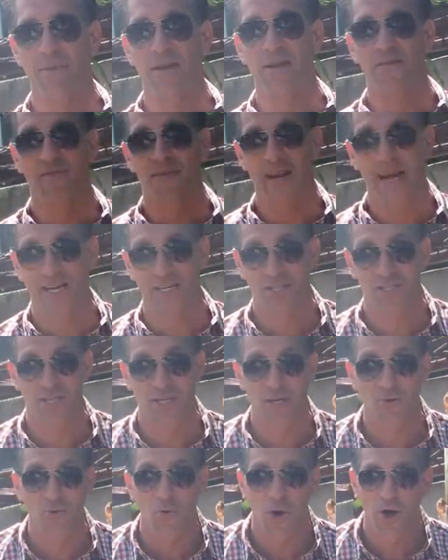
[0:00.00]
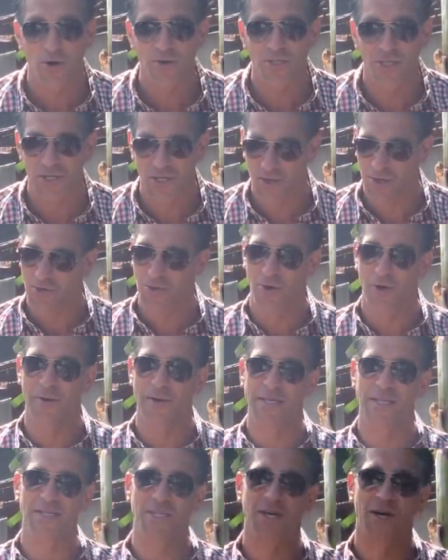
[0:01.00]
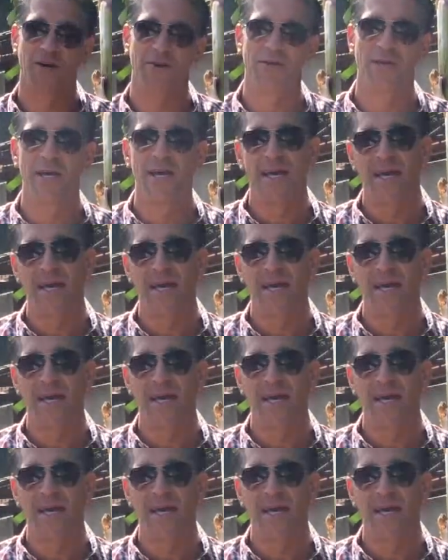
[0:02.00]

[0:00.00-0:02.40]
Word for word: and if it actually grows in your growing zone.